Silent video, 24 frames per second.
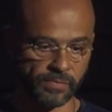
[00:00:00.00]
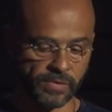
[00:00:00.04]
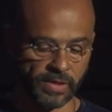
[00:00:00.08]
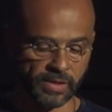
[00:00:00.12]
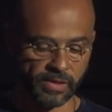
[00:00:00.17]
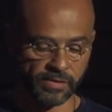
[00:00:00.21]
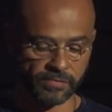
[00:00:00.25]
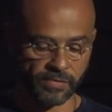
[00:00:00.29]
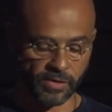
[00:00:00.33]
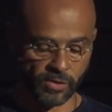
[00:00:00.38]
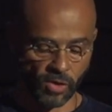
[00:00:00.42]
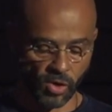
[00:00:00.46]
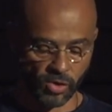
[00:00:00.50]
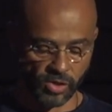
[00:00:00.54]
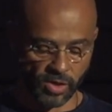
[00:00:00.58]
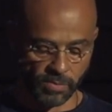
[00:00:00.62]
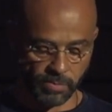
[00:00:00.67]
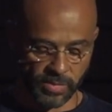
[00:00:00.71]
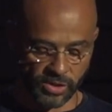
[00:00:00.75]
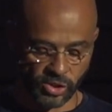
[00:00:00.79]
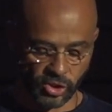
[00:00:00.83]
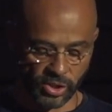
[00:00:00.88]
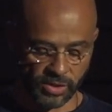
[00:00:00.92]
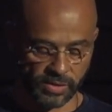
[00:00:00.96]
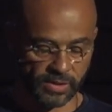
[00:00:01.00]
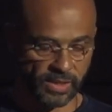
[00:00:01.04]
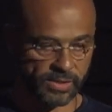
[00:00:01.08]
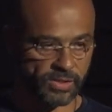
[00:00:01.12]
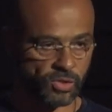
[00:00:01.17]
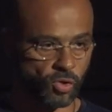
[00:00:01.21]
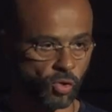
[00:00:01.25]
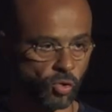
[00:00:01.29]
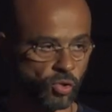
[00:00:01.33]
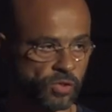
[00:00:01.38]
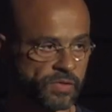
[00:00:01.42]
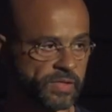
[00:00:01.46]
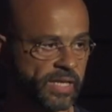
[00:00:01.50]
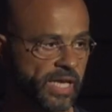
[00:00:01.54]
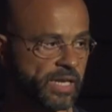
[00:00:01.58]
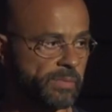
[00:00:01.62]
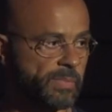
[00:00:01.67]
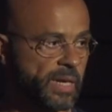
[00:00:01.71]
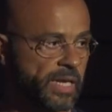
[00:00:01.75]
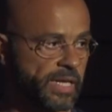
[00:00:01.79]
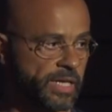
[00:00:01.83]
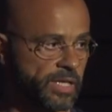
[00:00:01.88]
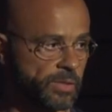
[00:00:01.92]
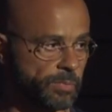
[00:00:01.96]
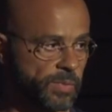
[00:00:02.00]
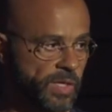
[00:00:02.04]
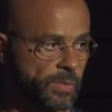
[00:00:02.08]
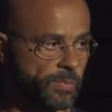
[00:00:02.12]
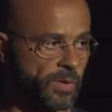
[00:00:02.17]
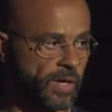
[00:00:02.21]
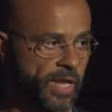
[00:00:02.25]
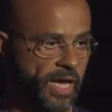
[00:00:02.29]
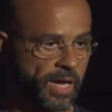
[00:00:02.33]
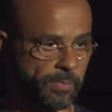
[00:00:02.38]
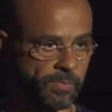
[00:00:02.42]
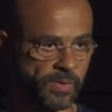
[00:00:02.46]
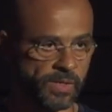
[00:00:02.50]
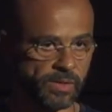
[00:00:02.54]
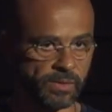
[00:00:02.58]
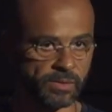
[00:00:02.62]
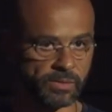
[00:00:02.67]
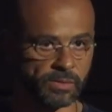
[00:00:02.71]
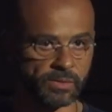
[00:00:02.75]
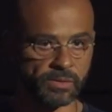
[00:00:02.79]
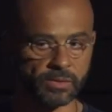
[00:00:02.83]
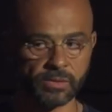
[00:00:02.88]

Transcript: deliver on a mission that's called 10 million people happy.